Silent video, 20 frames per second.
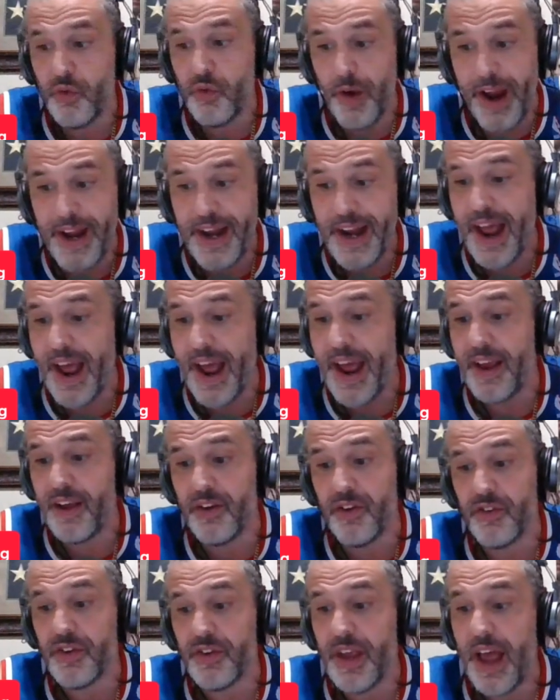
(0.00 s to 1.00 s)
great
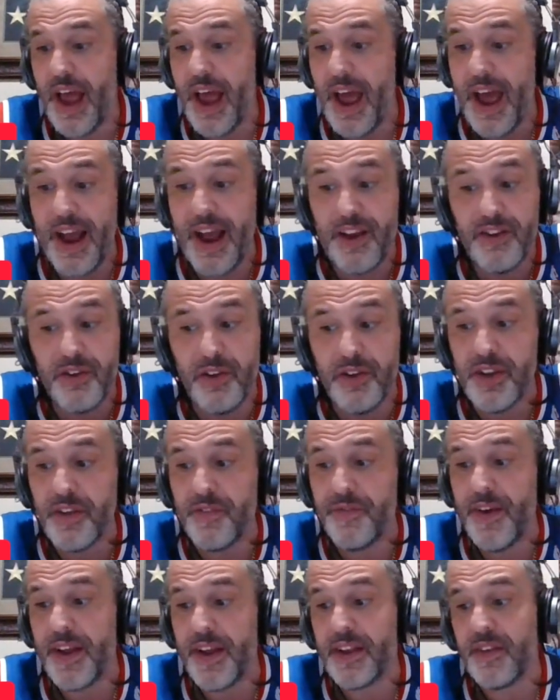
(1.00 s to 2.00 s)
angles, excellent
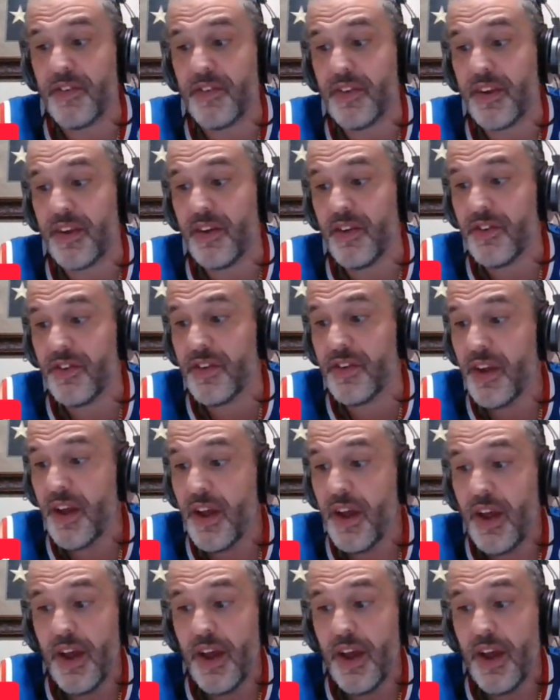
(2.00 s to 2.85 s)
defensive skills.